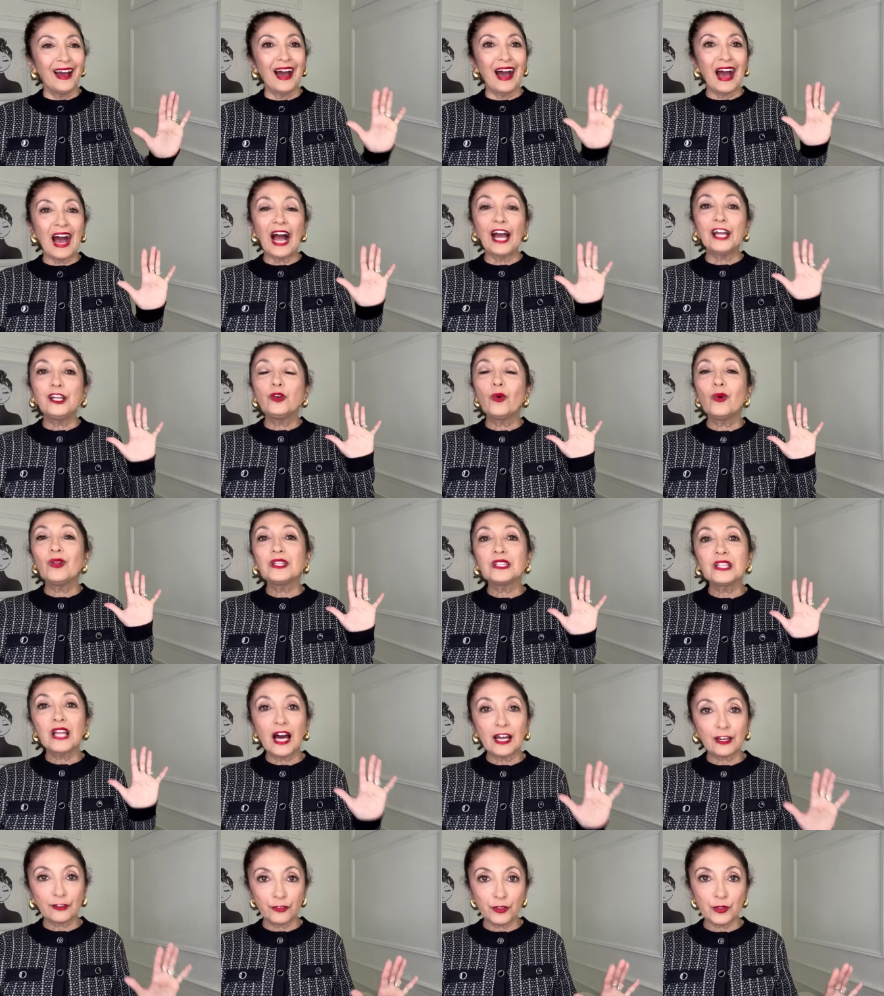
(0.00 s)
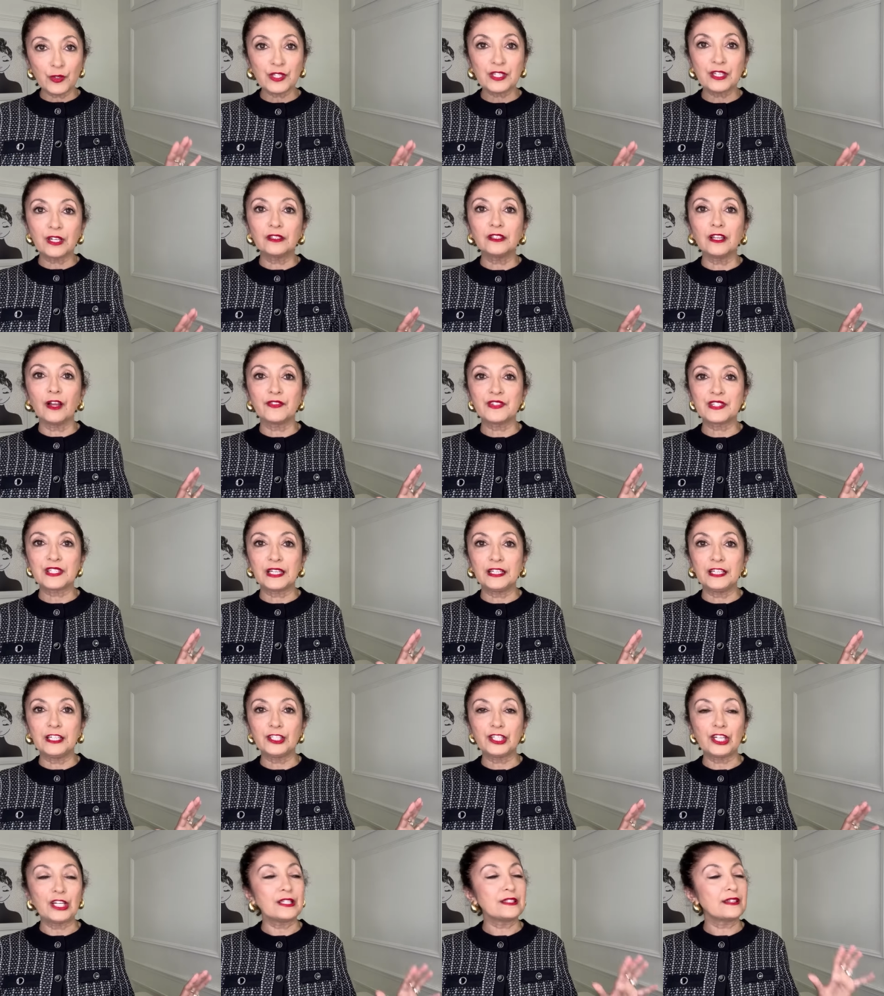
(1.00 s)
I know a lot of you still love skinny
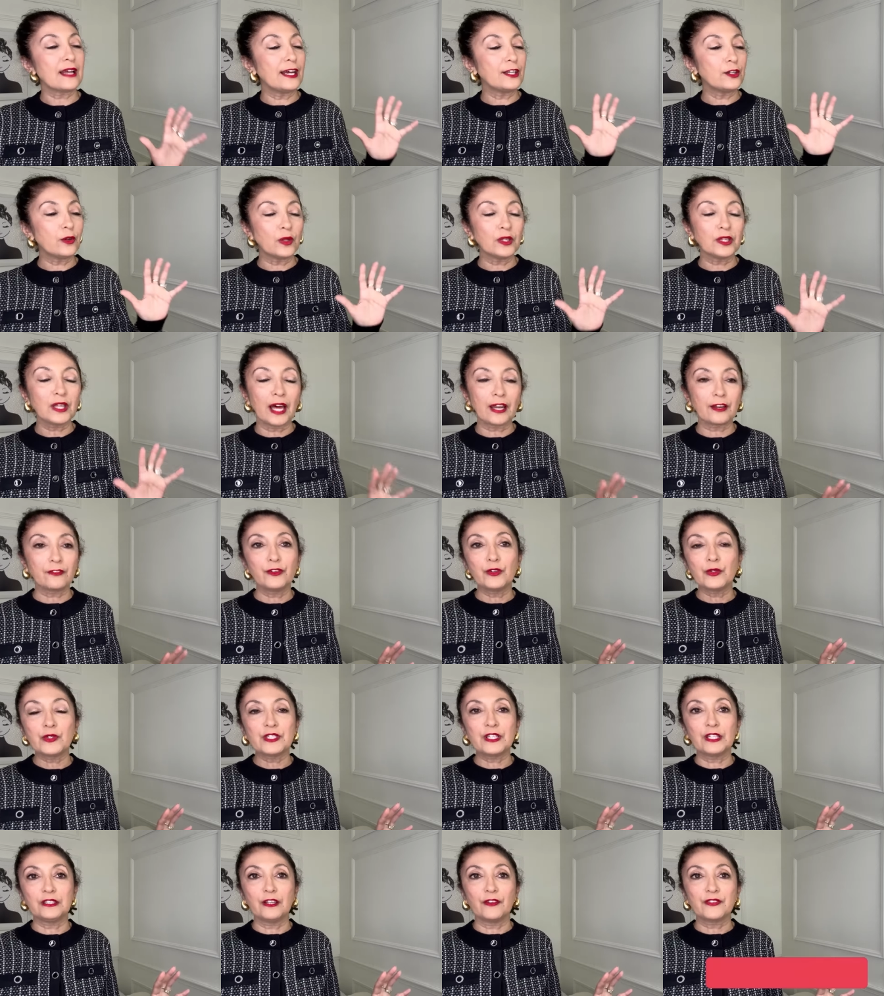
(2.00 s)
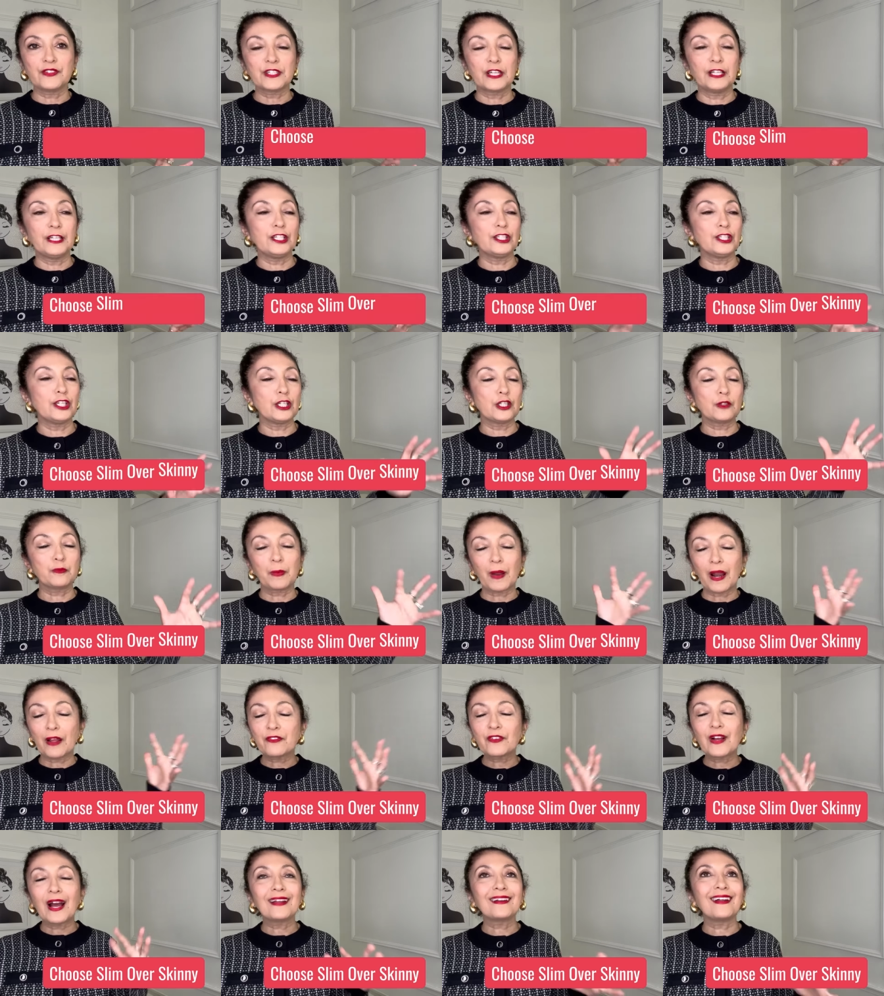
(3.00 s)
jeans. I know a lot of you still love skinny jeans, but
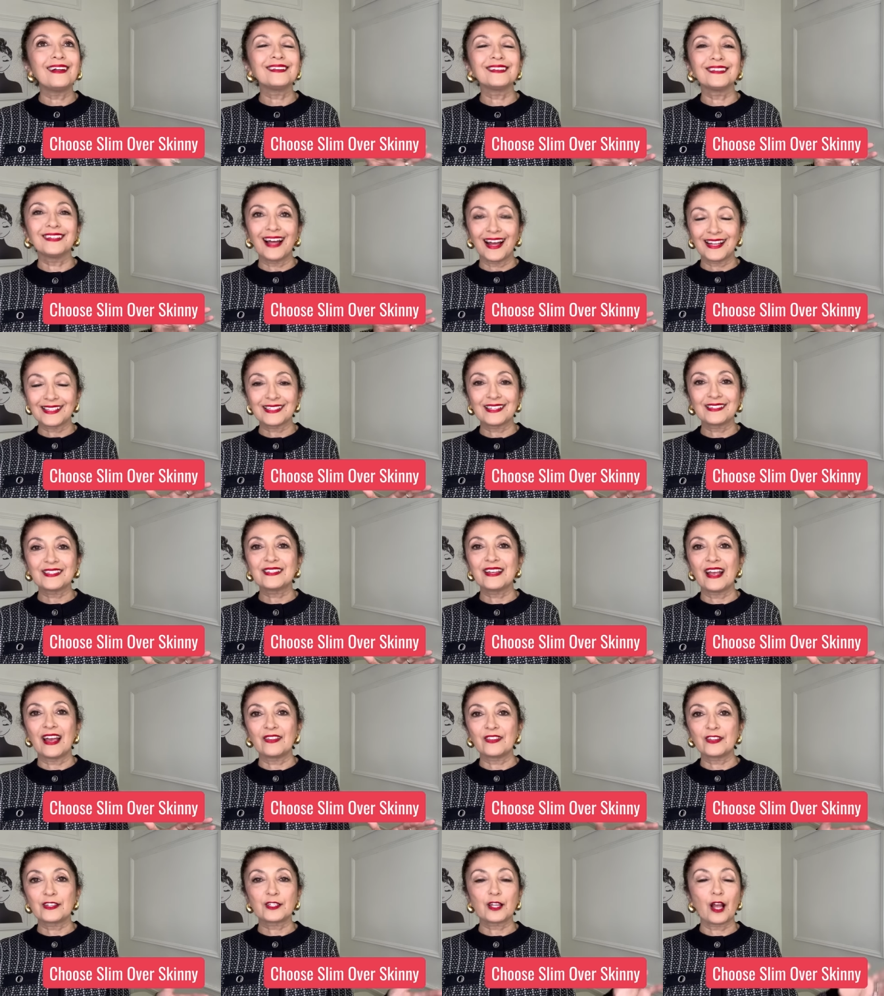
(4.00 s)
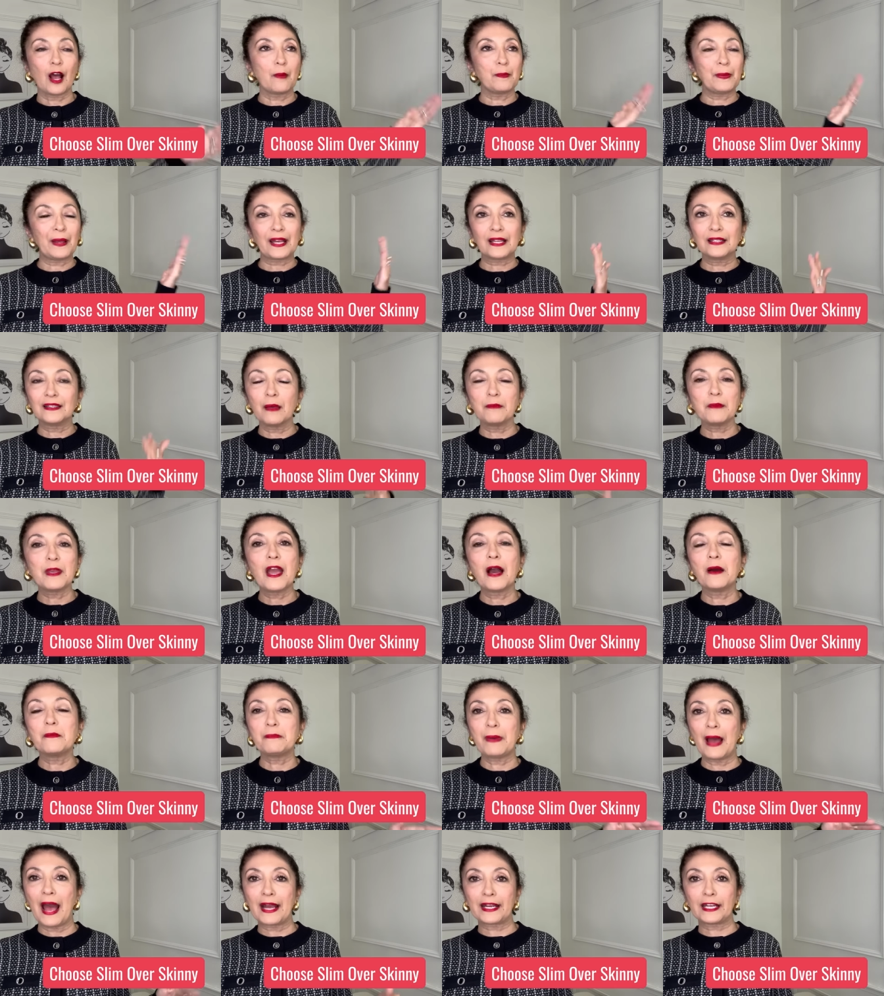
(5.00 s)
I've got a lot to say on this topic, and let me
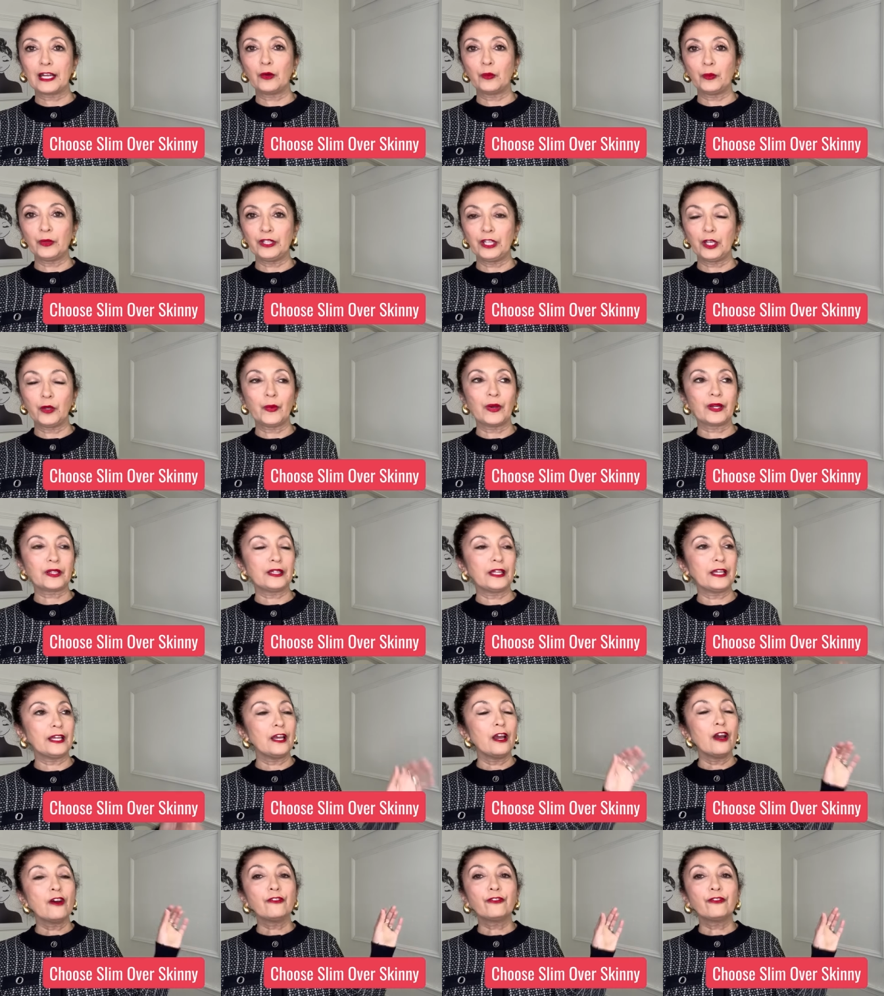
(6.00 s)
unpack it really quickly.